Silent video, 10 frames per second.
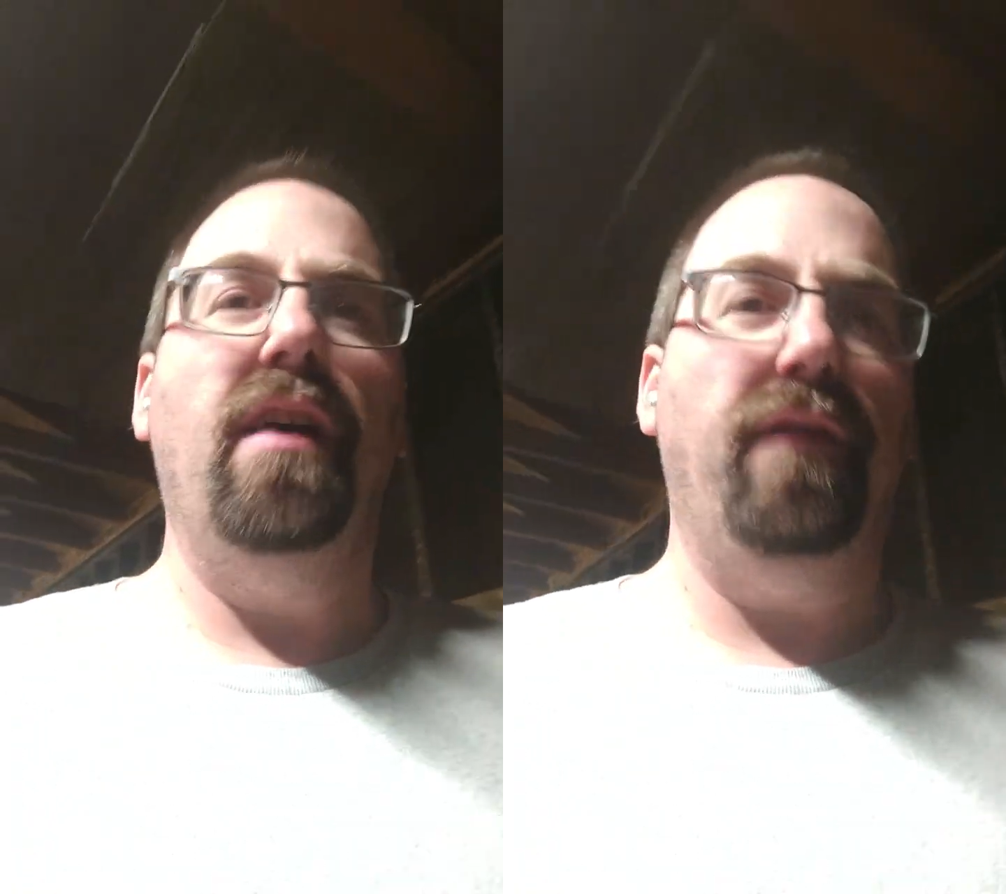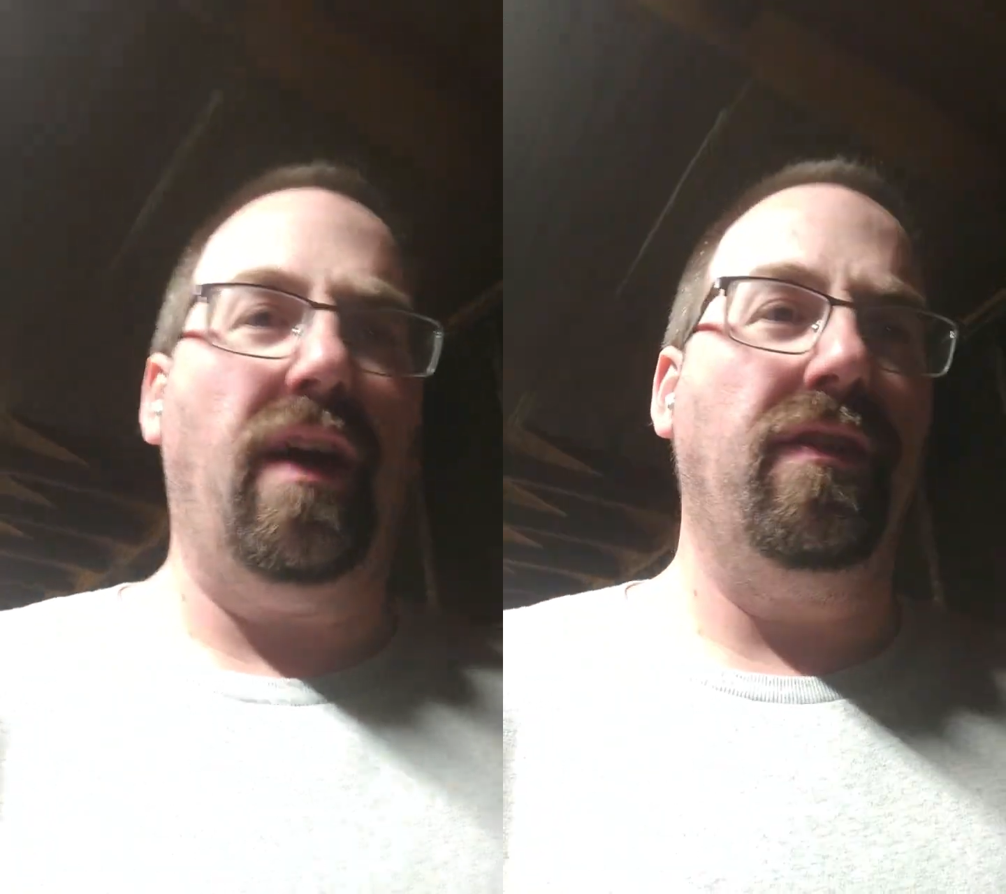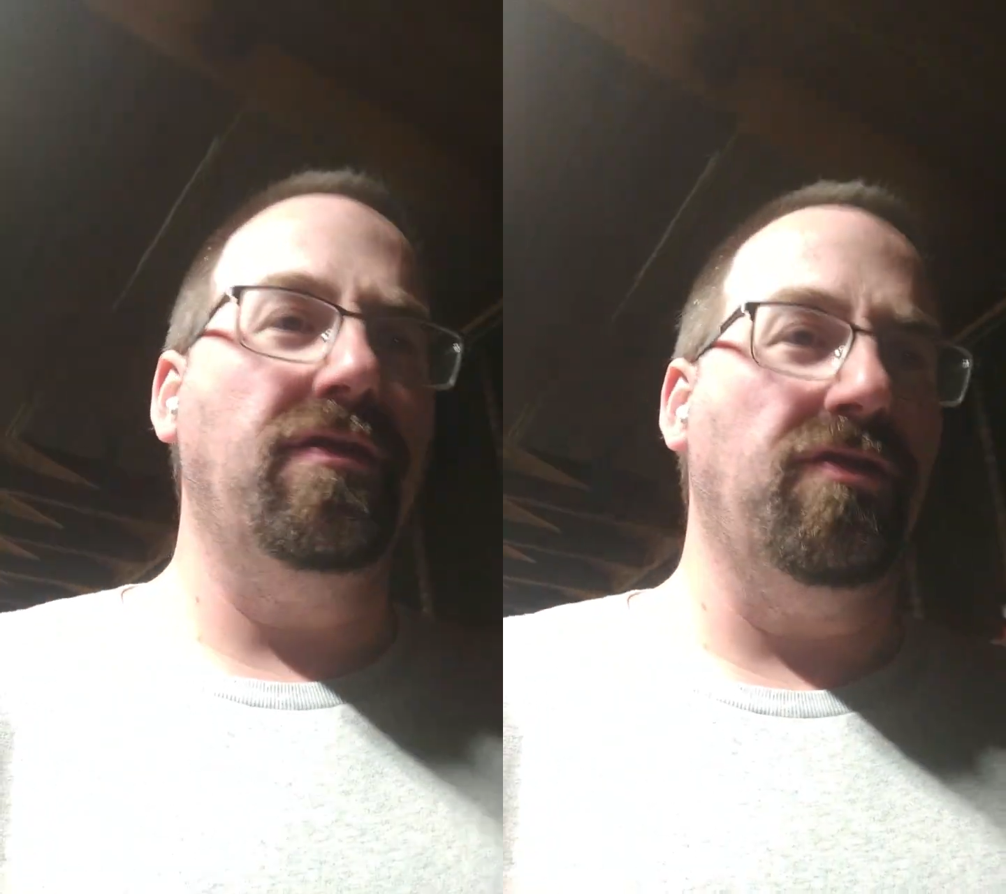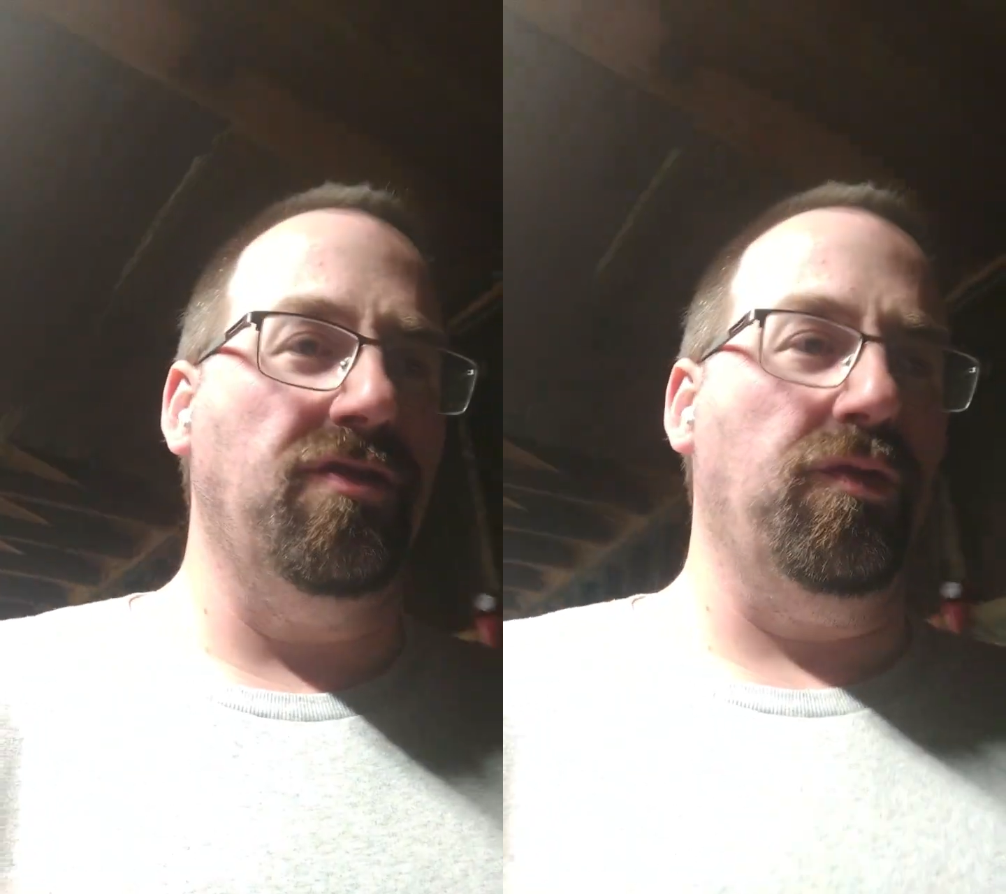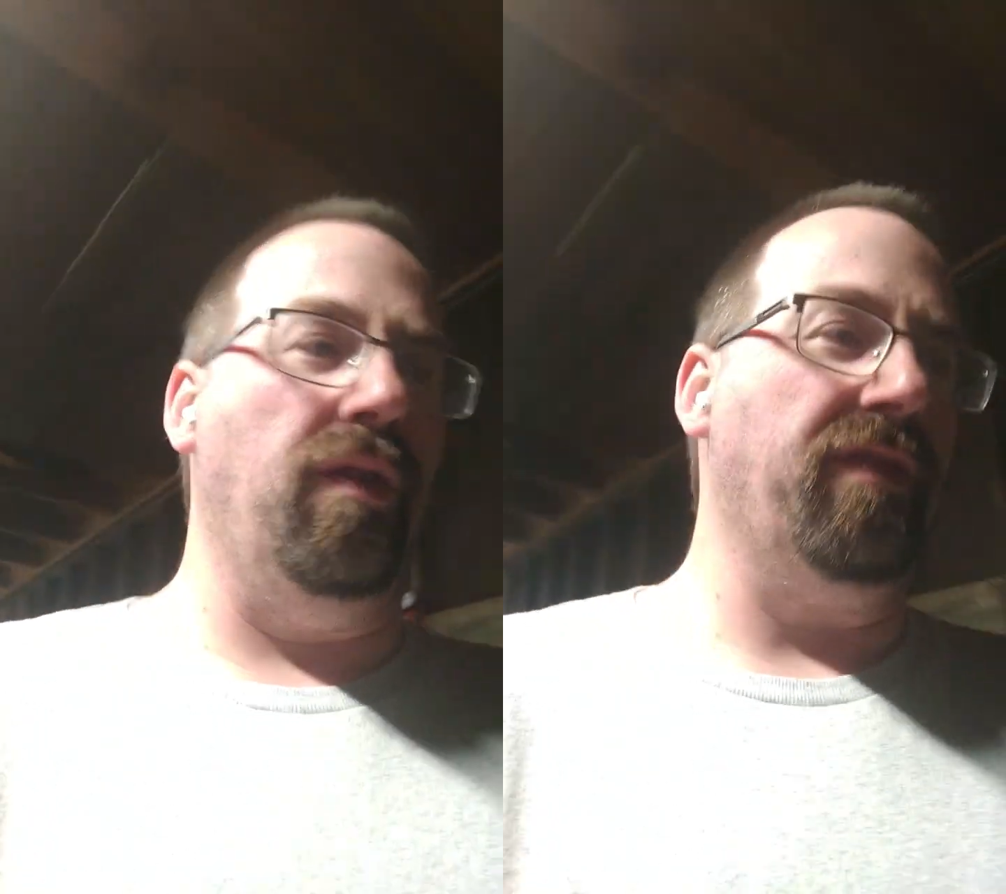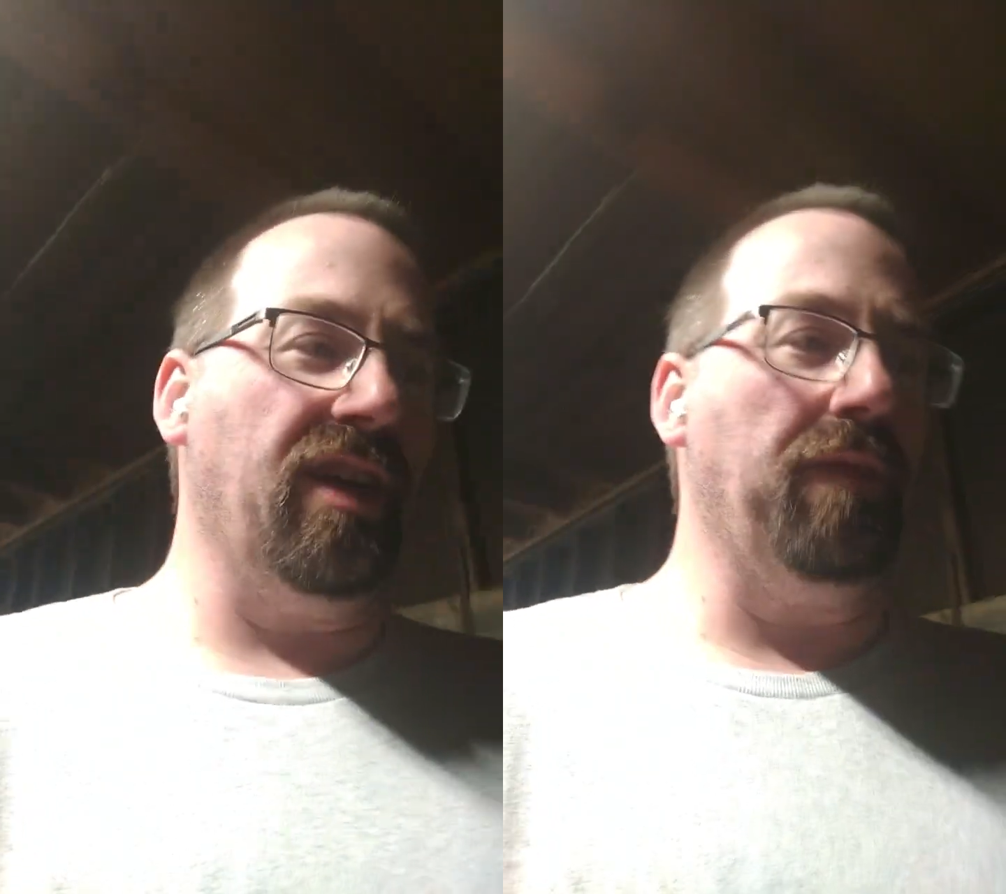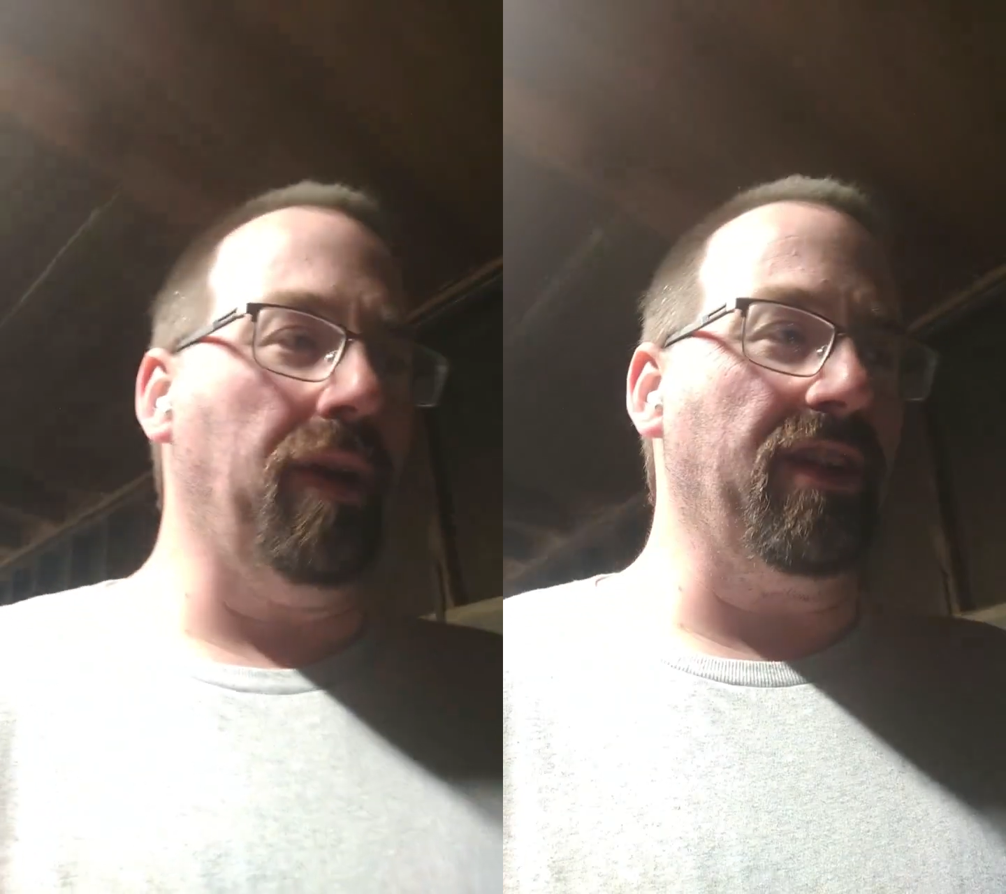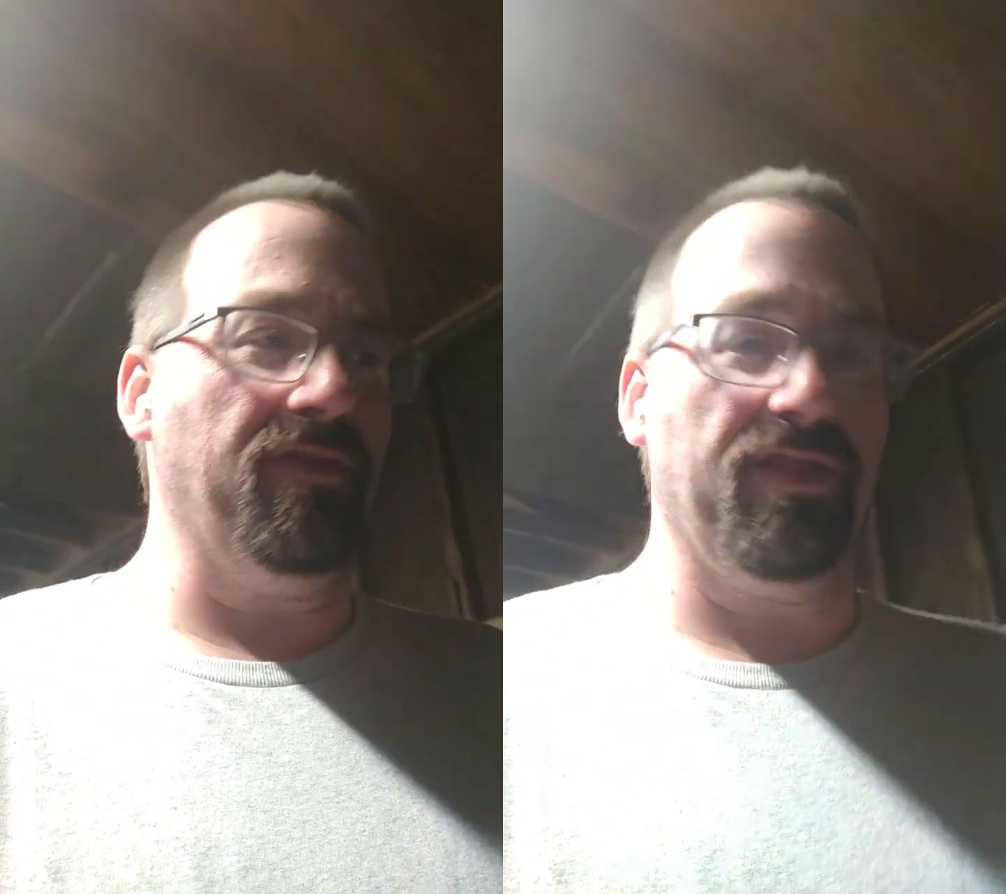512 gigabytes